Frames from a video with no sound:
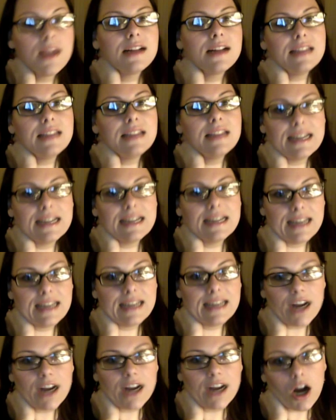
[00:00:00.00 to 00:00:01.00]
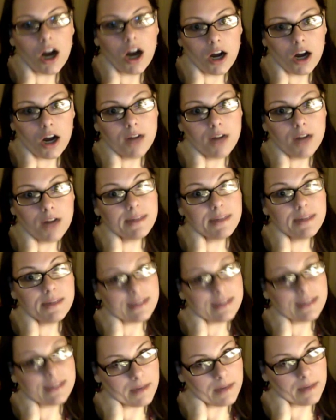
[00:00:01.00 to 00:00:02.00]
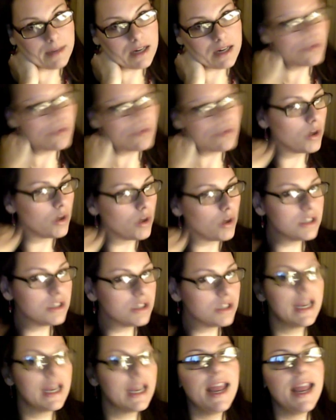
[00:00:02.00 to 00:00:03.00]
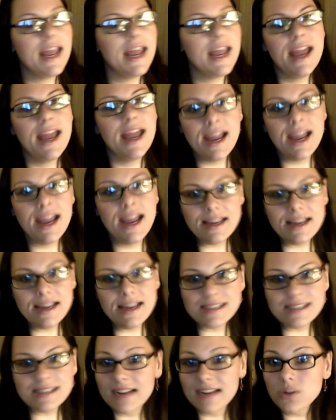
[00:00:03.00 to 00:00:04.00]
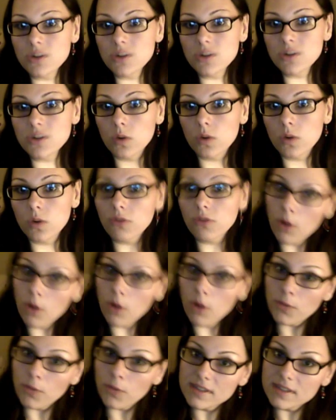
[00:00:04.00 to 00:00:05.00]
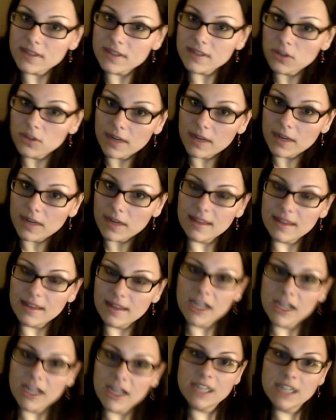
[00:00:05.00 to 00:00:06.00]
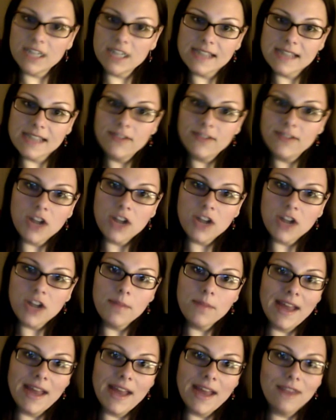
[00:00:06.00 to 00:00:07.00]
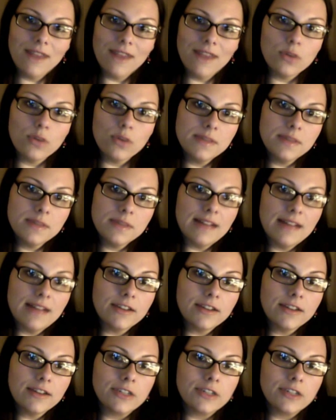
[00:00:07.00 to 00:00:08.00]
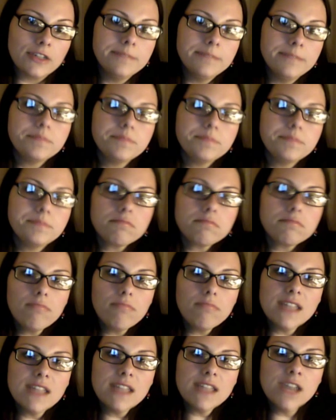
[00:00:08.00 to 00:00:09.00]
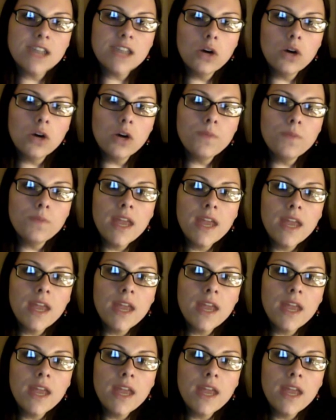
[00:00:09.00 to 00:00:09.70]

landing on my stomach, of course, and deciding to work from home the rest of the week. Thank goodness I have a job that affords me that luxury. So